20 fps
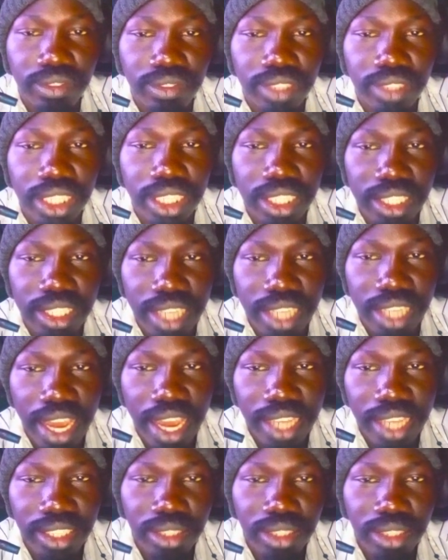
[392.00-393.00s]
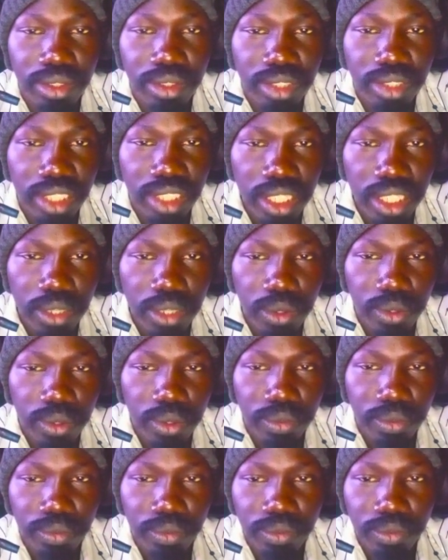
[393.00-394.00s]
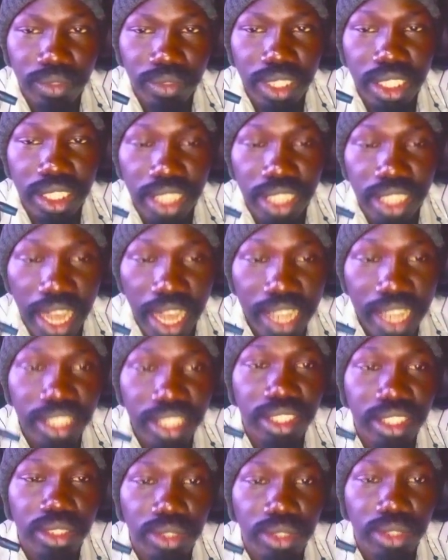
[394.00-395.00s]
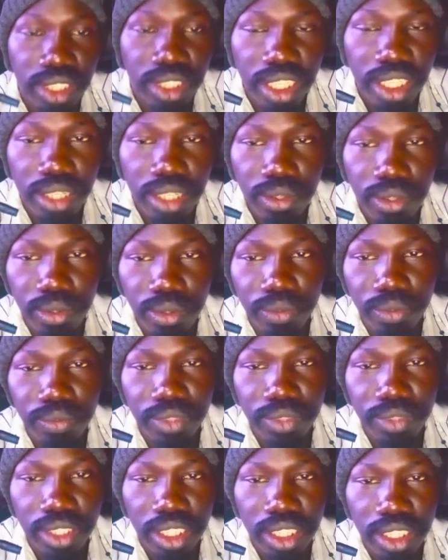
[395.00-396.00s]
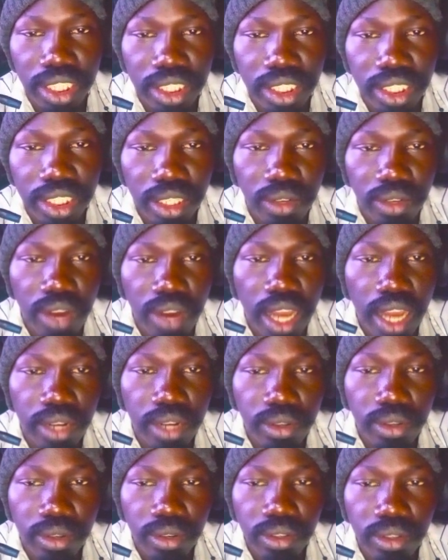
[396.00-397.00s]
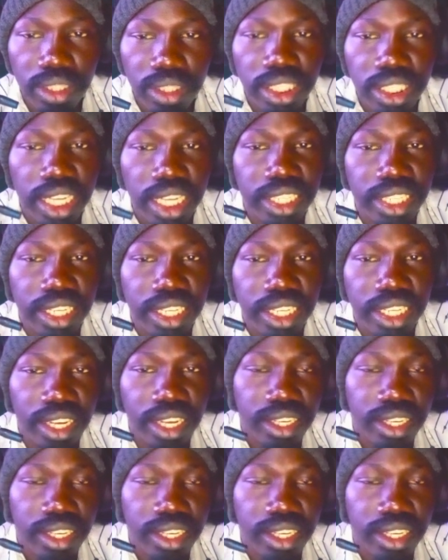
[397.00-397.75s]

Nice to see you. Nice to see you. Chagwango shajenen.